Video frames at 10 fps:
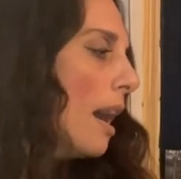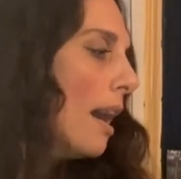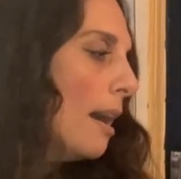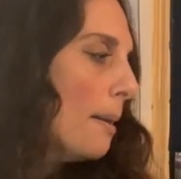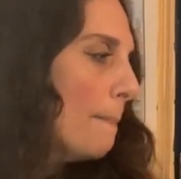
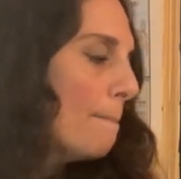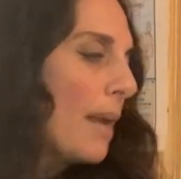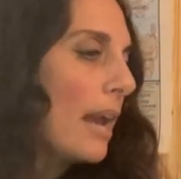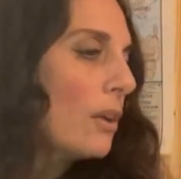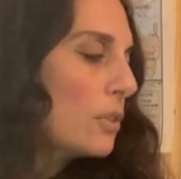Um,
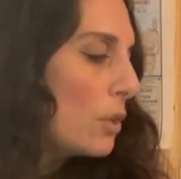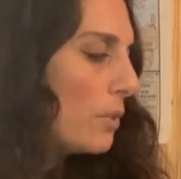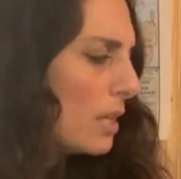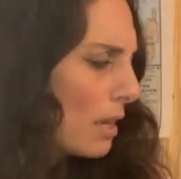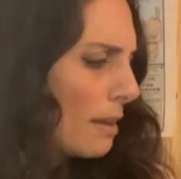I also
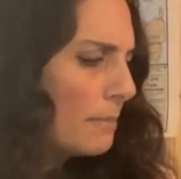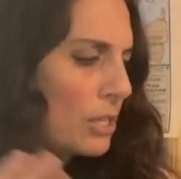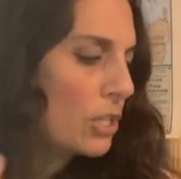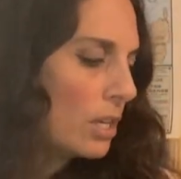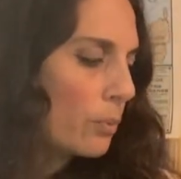think I
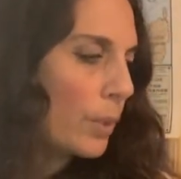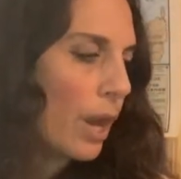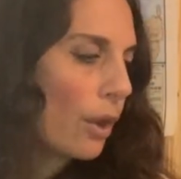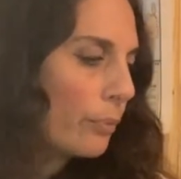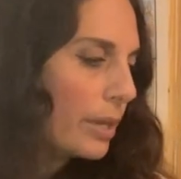mentioned we
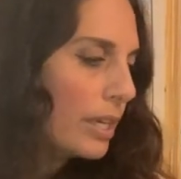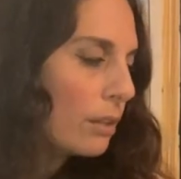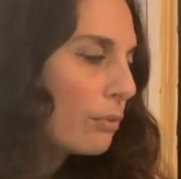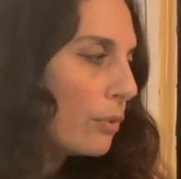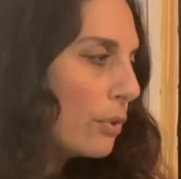are reading
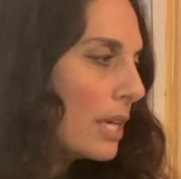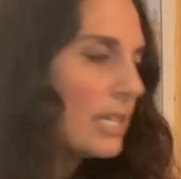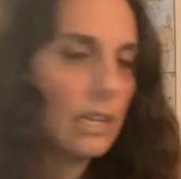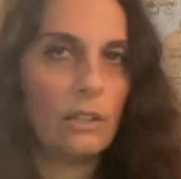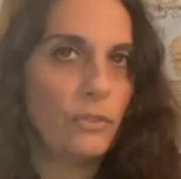through A Tale of